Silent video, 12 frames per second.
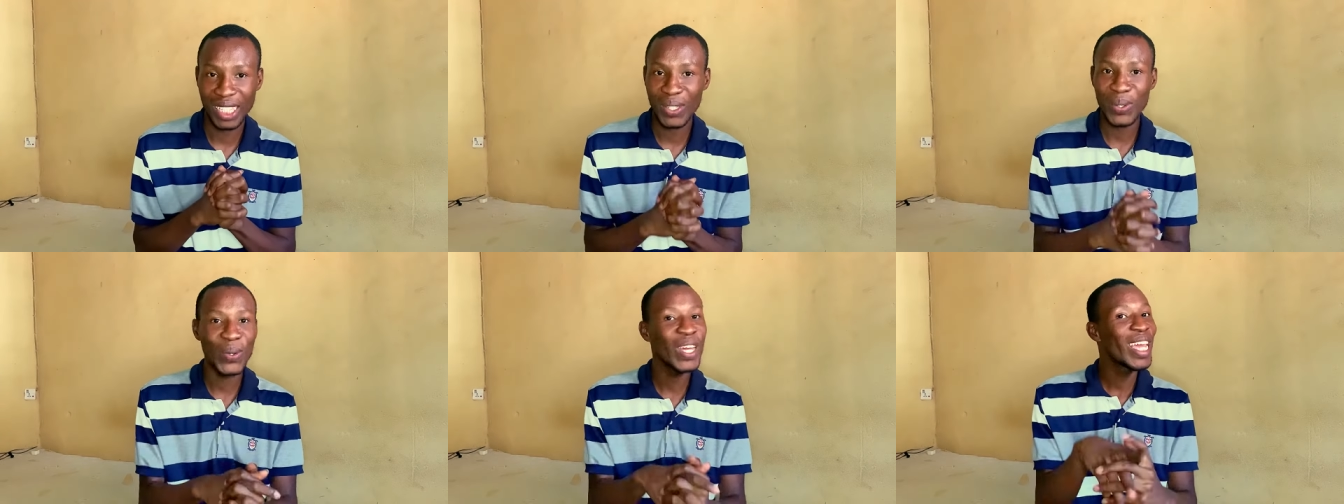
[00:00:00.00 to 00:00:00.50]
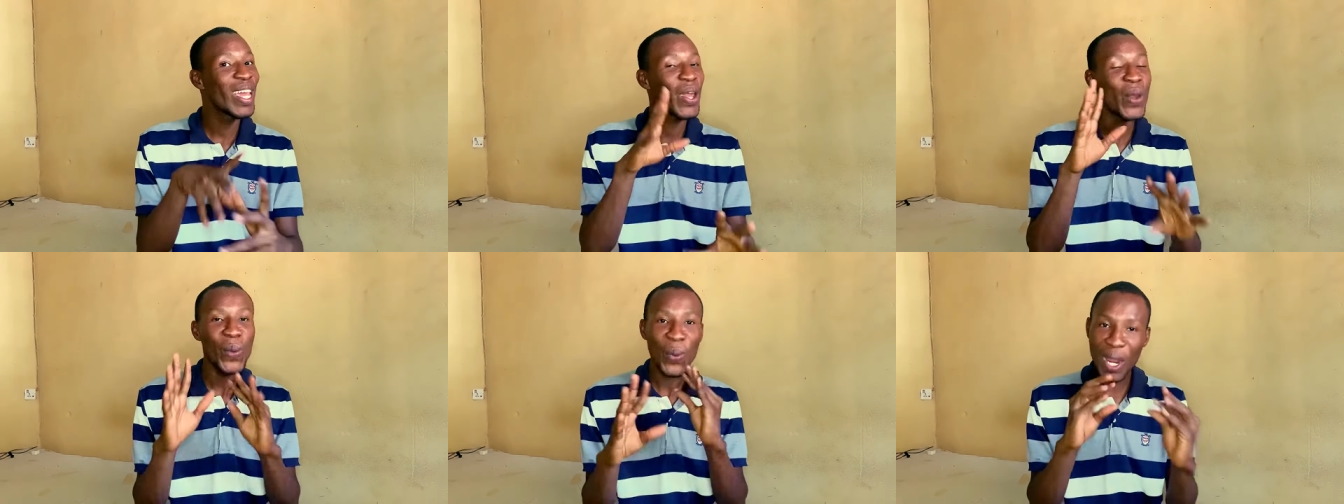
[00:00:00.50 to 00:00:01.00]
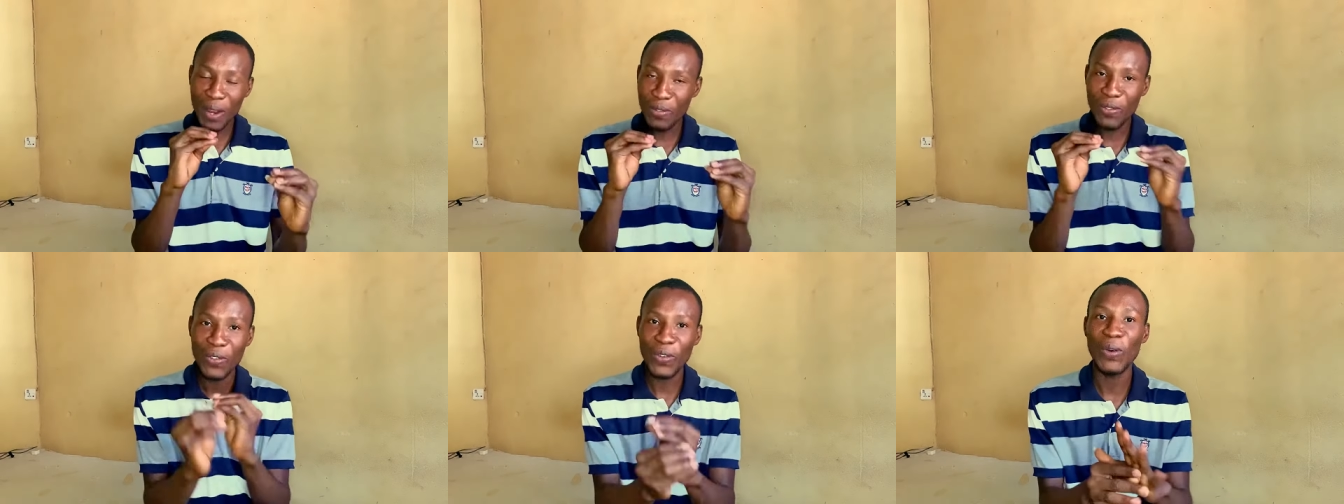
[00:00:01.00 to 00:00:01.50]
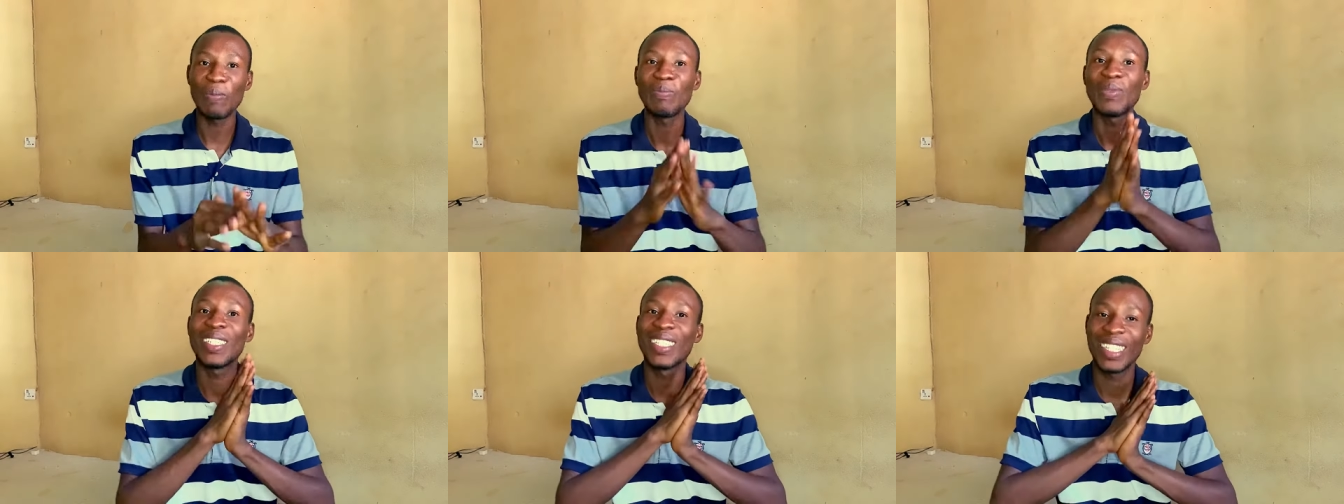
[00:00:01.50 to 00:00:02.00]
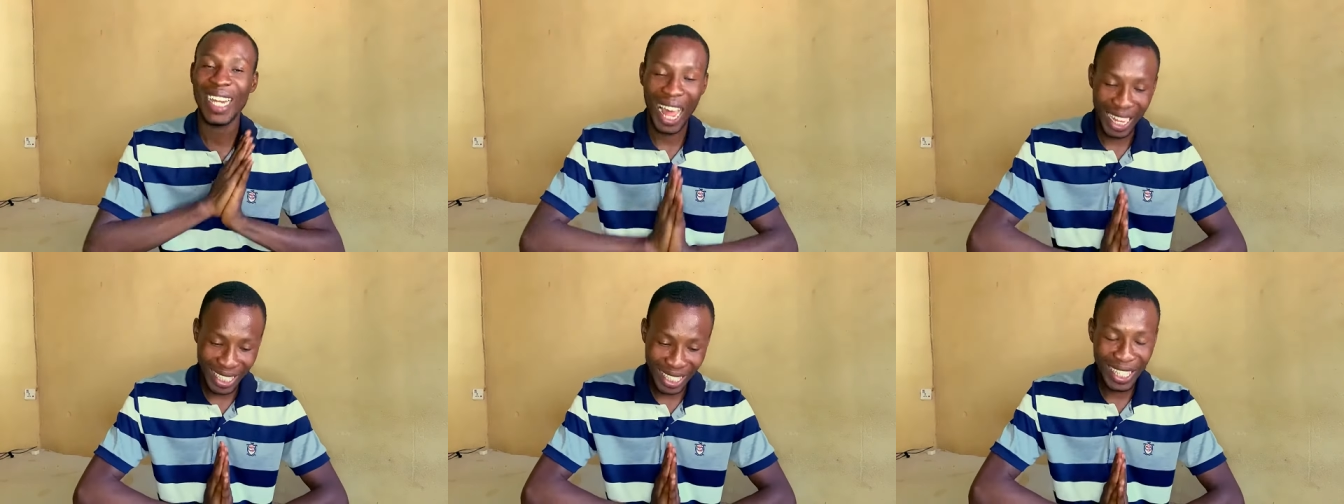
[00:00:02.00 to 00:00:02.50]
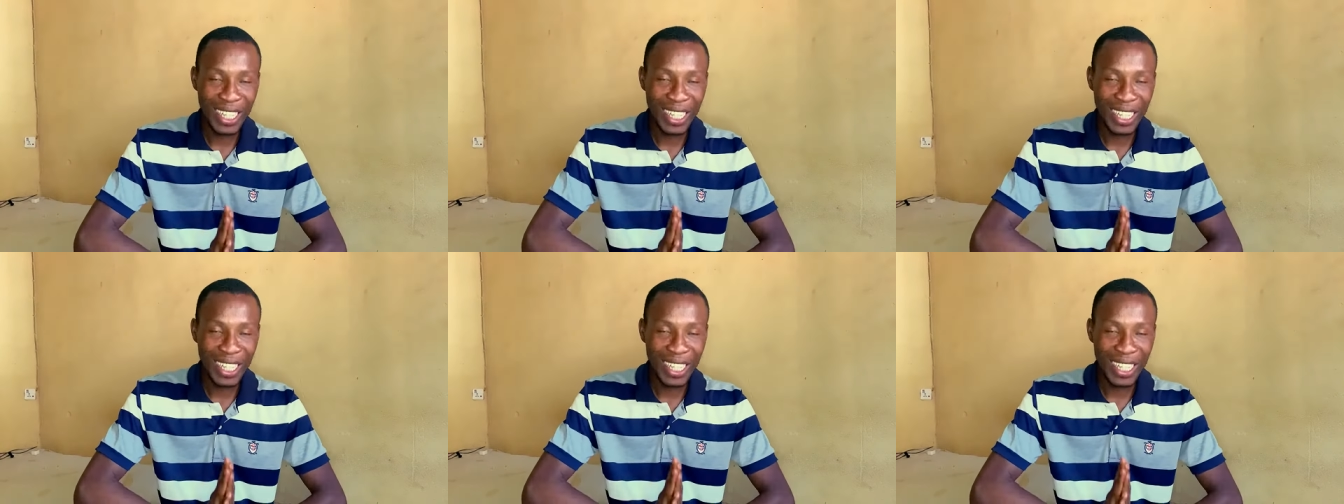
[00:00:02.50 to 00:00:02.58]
So away from that,